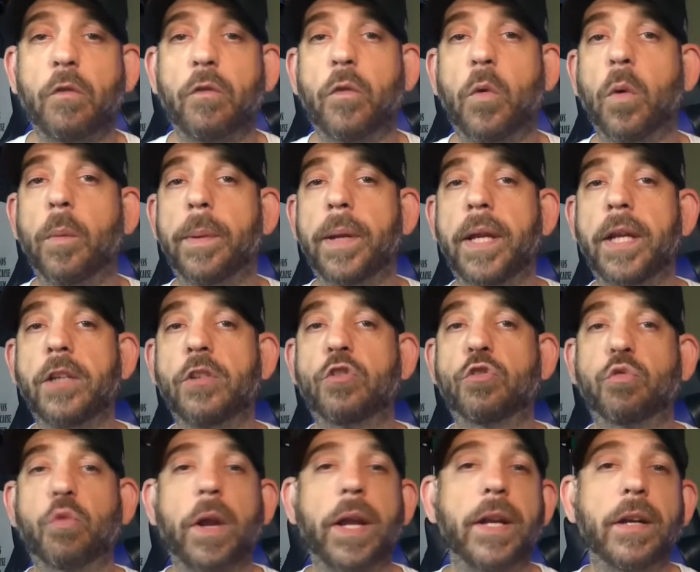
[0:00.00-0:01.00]
for being
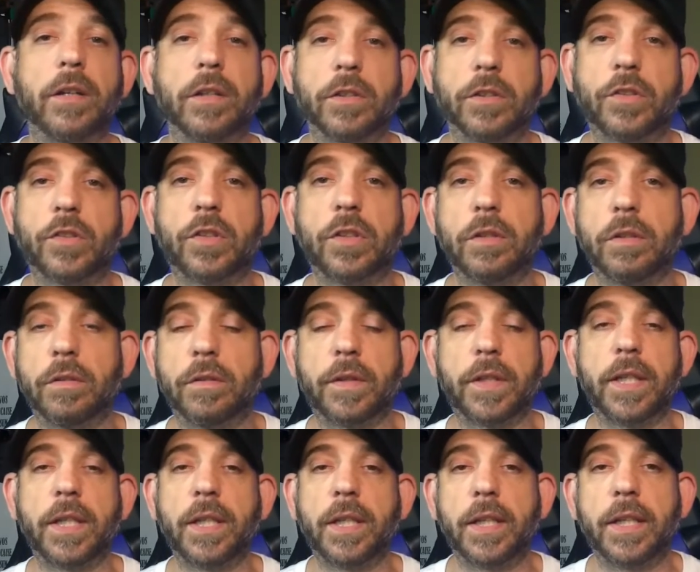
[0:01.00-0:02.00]
traitors to
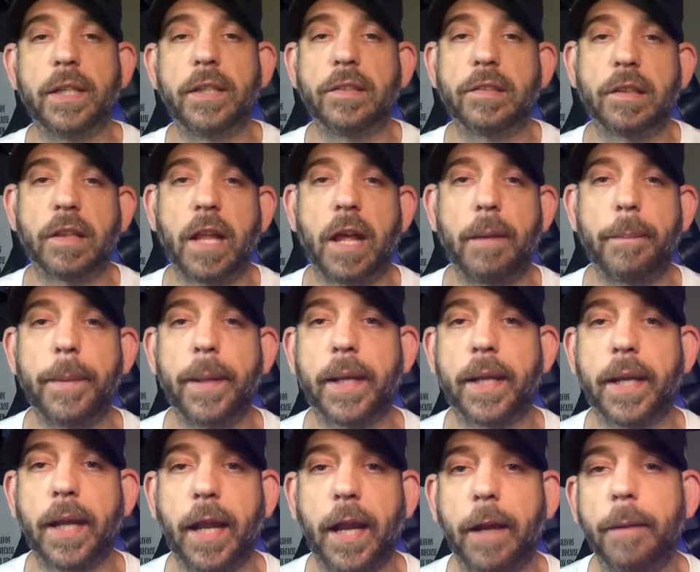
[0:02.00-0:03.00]
the
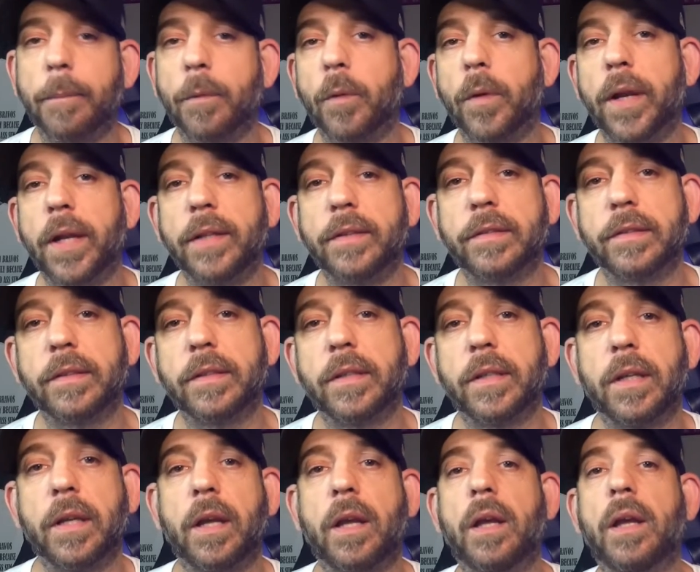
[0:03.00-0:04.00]
Islamic Emirate
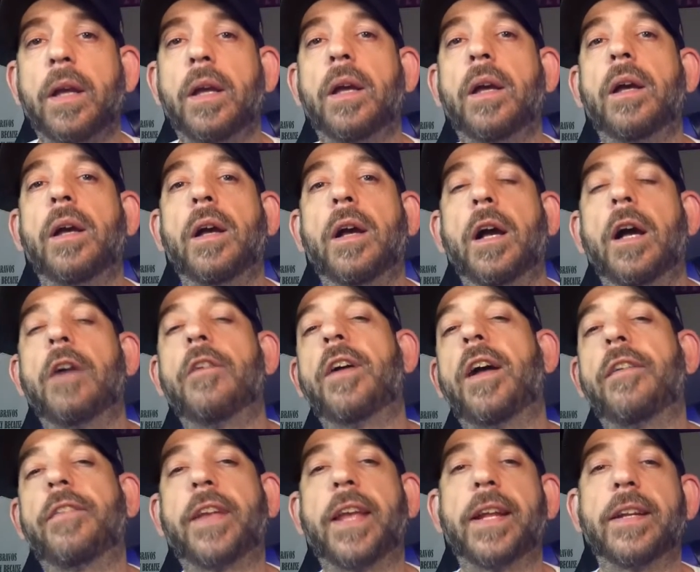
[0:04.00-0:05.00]
of
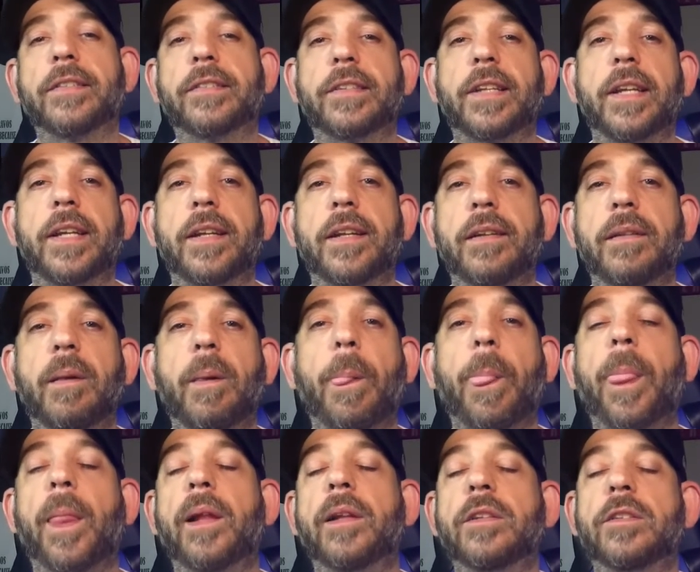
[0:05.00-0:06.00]
Afghanistan.
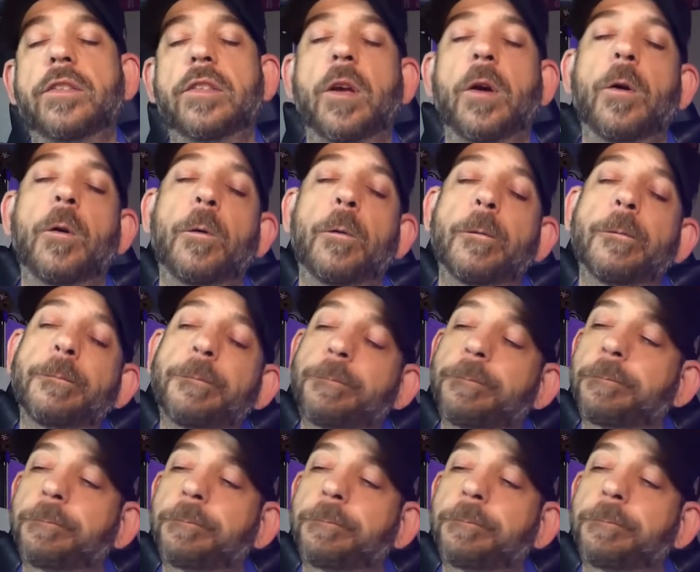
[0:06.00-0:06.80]
So,